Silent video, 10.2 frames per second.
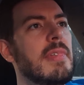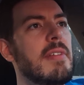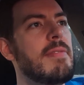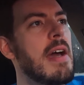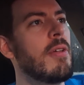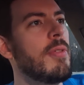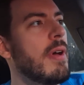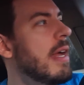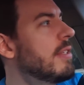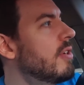Final
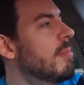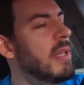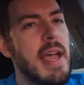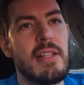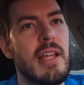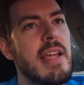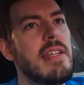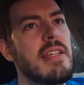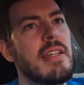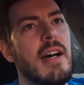thoughts on Black
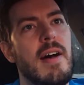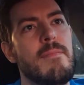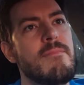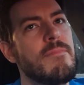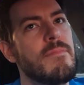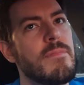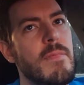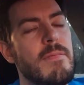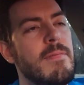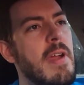Lightning.
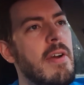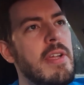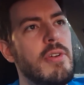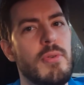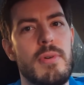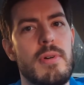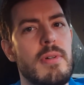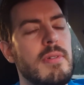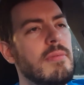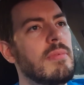Very
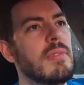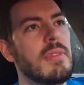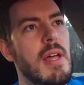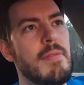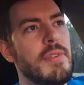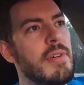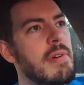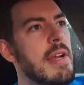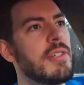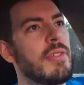cool. Love the
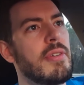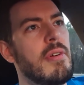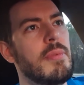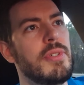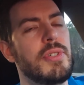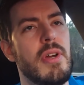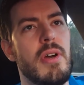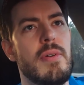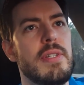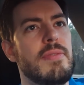direction they're going with the
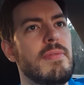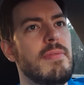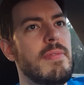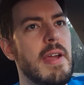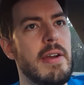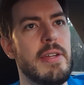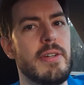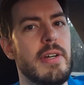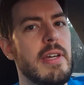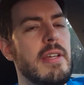show. It's very
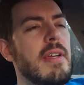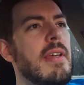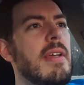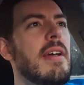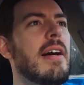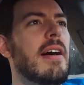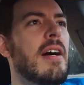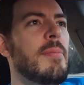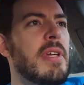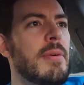good,
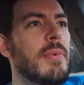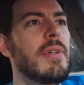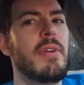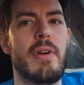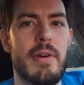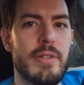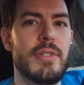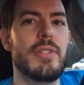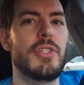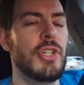and I would encourage you
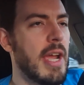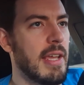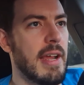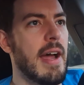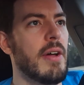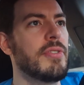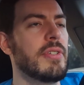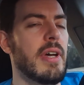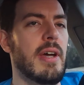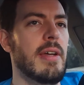to check it out
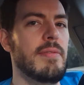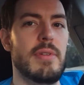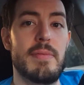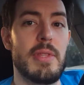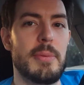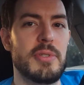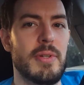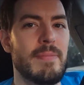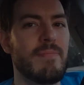if you give it an opportunity.